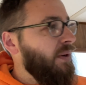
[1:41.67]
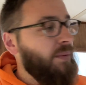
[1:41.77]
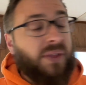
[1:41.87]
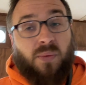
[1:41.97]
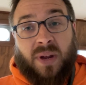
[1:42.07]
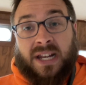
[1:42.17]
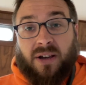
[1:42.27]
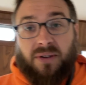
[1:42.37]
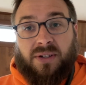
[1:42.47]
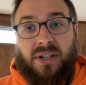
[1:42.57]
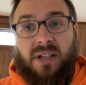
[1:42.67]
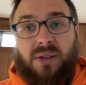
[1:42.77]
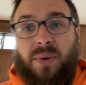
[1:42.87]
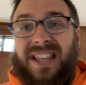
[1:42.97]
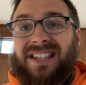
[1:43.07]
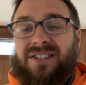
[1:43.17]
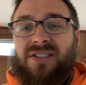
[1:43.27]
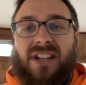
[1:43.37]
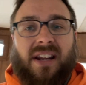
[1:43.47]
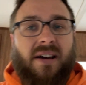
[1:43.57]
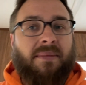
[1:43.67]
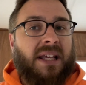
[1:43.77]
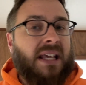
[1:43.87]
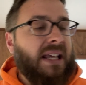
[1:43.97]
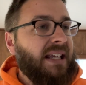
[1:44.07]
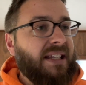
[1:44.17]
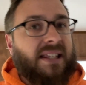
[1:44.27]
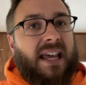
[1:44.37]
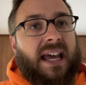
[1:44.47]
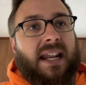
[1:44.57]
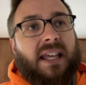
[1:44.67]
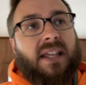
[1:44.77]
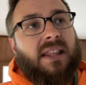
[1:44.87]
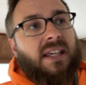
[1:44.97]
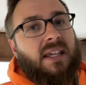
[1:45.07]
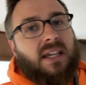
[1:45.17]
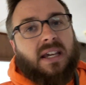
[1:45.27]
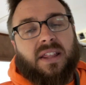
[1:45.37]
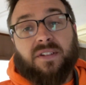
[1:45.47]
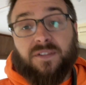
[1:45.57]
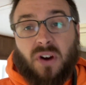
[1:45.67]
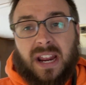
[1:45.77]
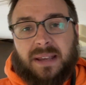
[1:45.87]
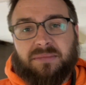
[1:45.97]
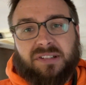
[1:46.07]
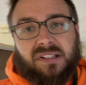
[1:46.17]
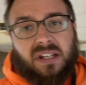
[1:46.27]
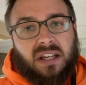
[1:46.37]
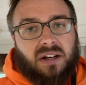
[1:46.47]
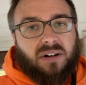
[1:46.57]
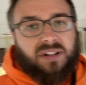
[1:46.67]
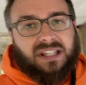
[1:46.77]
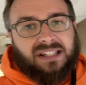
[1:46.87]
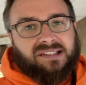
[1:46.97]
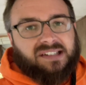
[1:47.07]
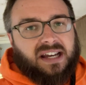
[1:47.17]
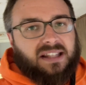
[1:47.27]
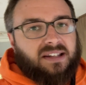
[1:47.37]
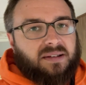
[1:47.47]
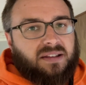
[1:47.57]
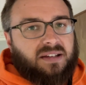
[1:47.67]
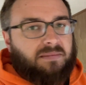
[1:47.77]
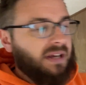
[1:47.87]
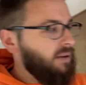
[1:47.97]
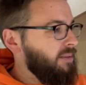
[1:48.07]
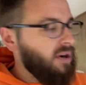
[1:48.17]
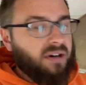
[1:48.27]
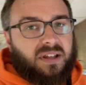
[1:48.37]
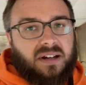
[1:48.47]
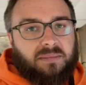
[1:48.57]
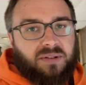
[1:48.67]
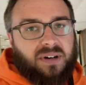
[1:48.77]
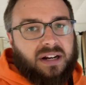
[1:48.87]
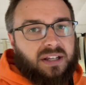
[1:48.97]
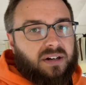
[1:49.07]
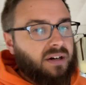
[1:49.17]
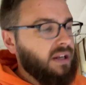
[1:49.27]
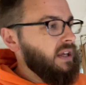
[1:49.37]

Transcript: with the windows, the way these are set up is that the frames on the inside, this metal part that comes around here,